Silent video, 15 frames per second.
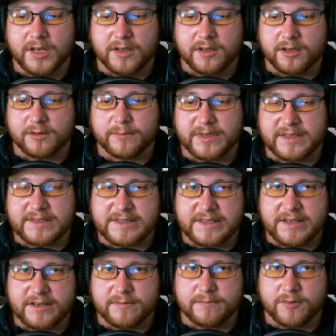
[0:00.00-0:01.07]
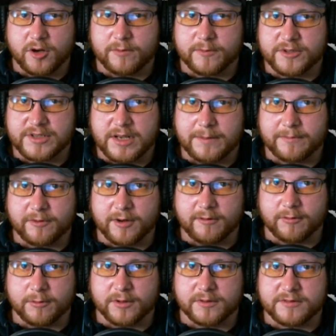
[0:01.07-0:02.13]
It'll be the same armor type for
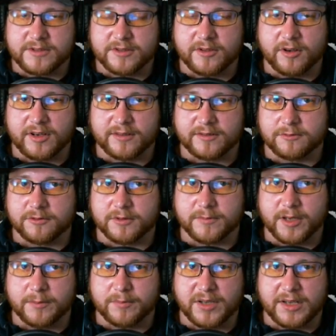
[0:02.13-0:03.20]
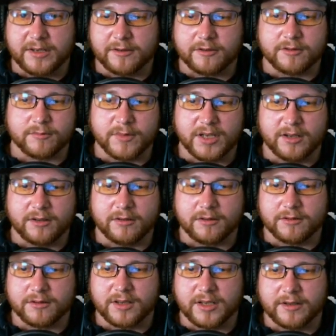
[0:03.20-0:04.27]
everyone, so you don't have to worry about plate or metal
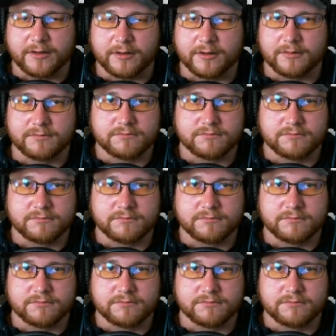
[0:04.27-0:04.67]
or leather.